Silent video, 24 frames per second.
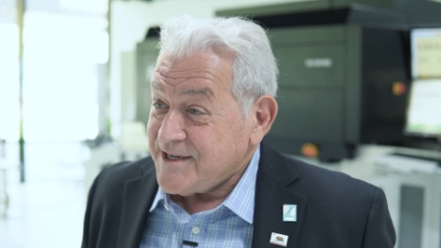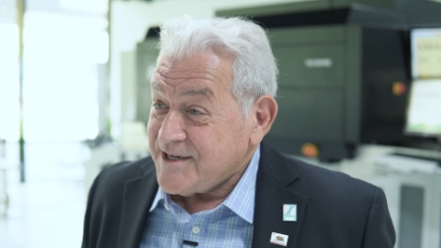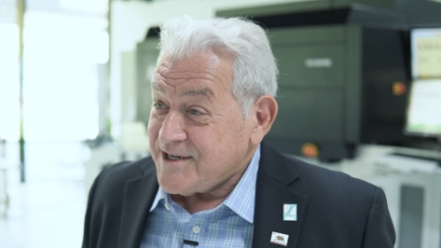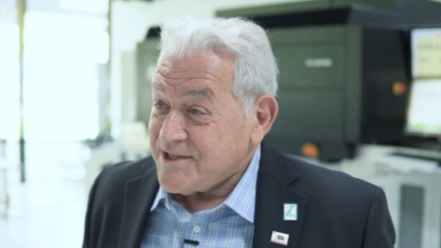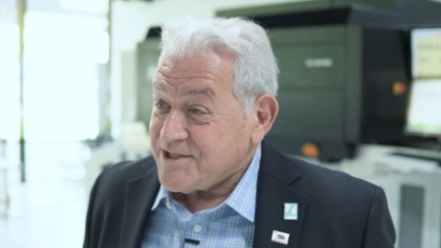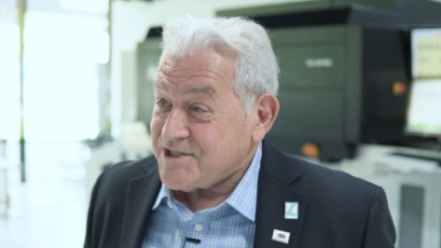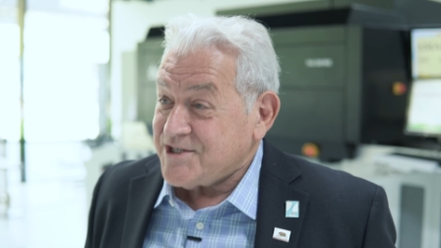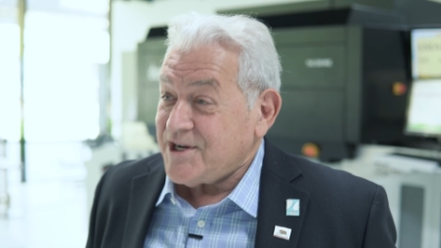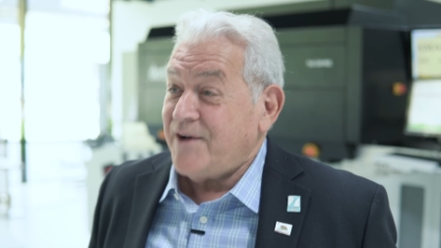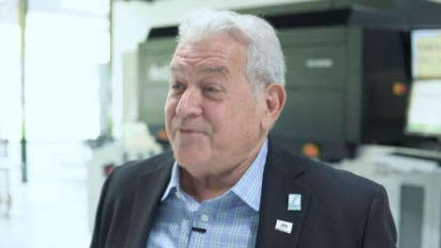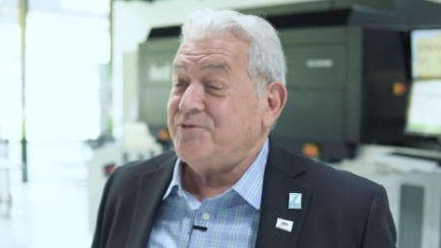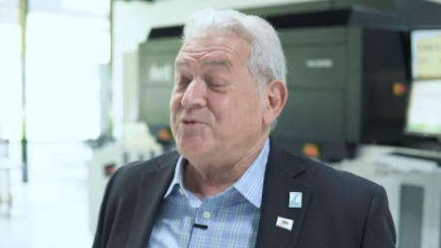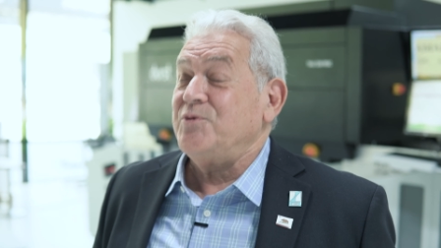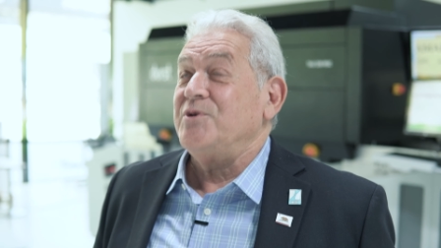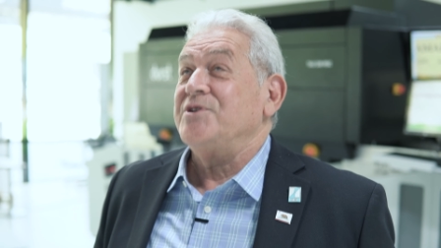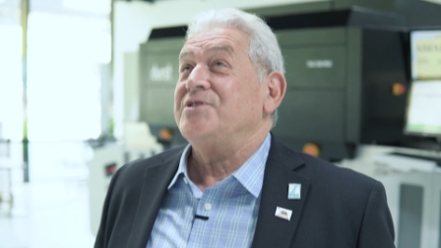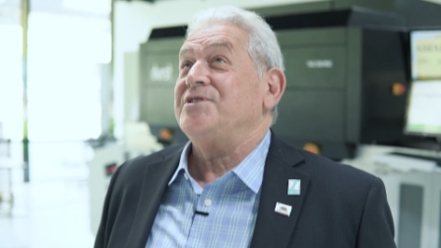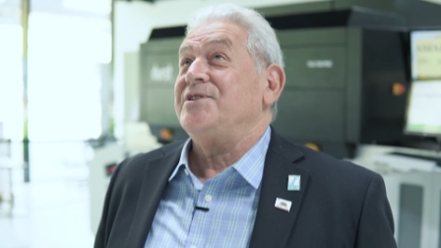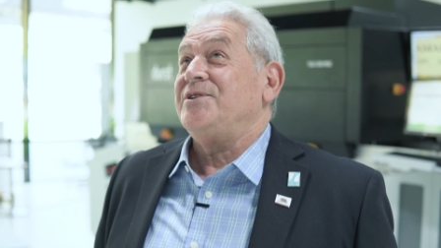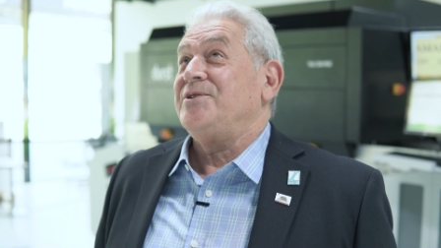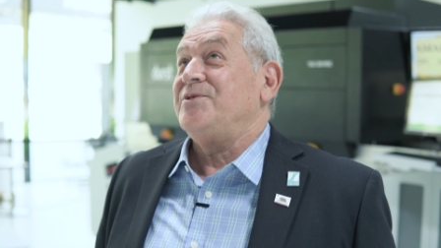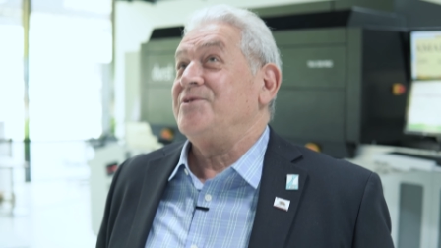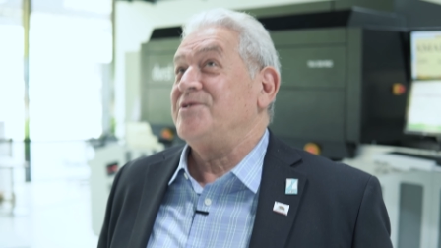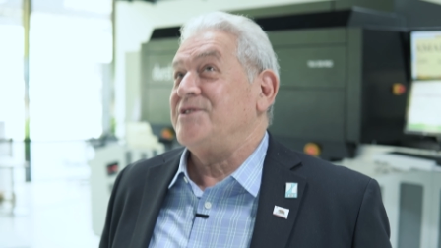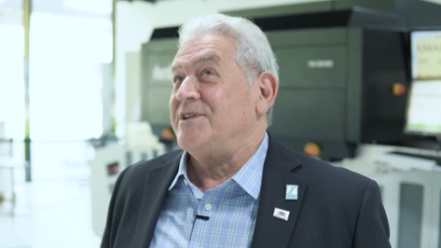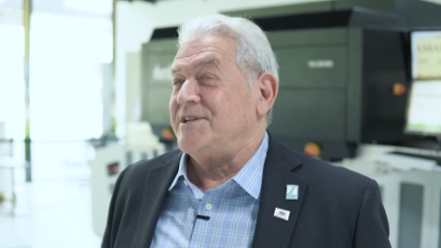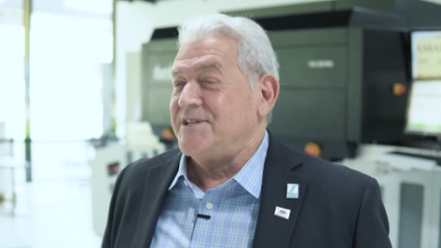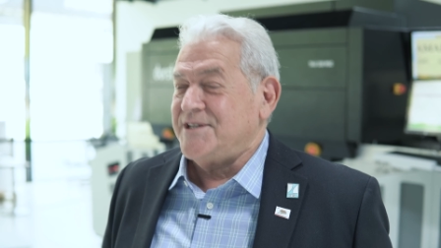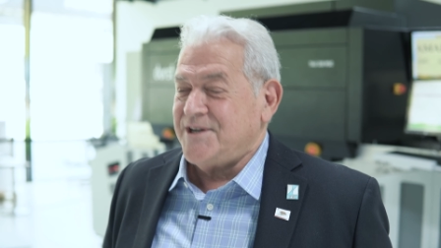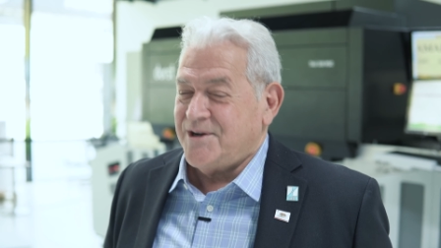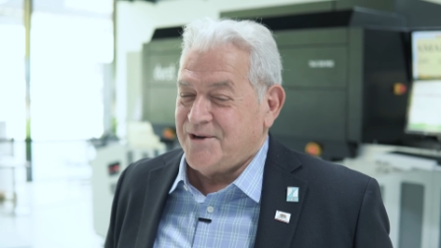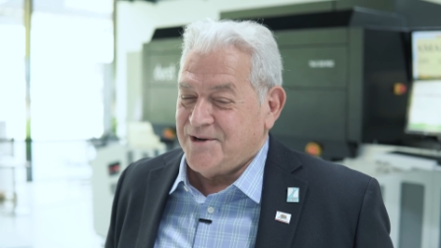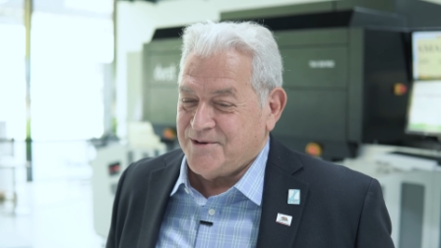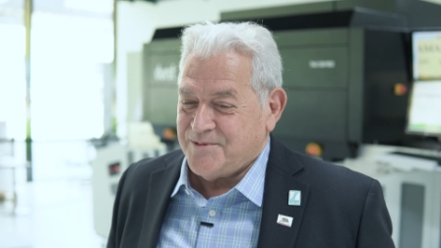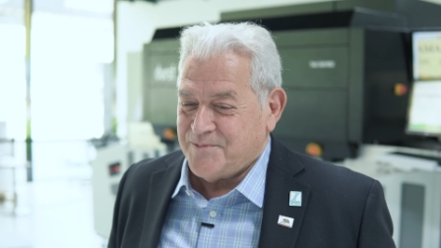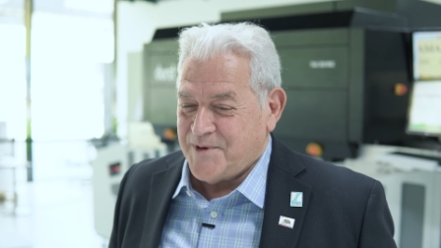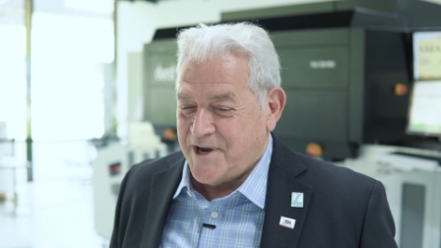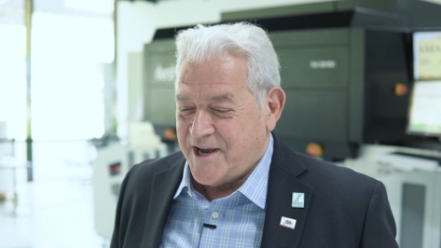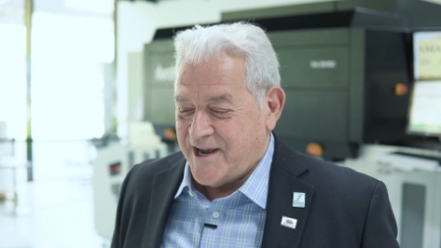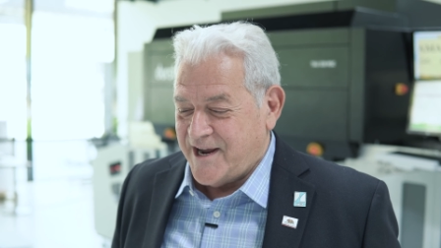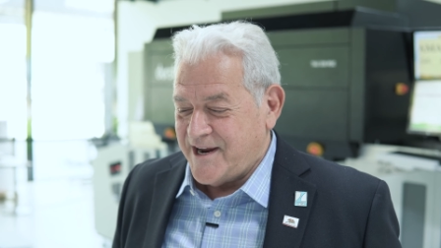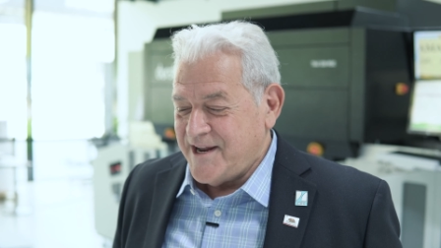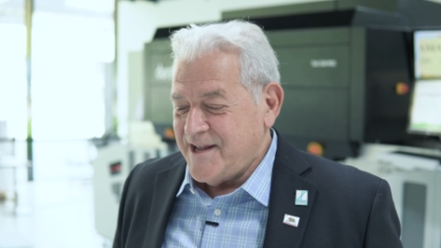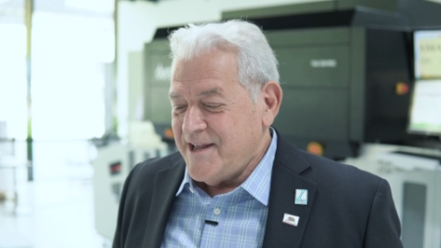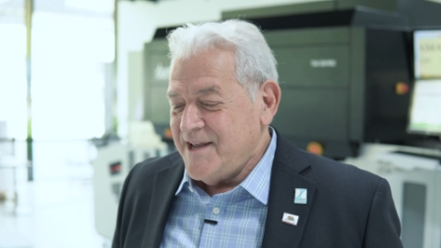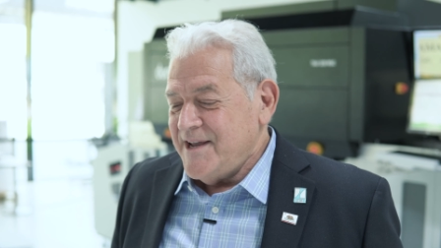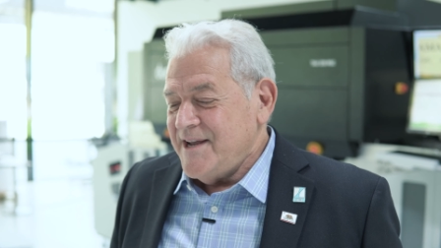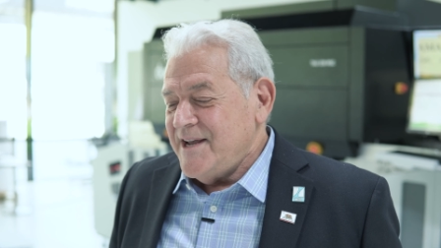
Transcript: Software Solutions, oh my.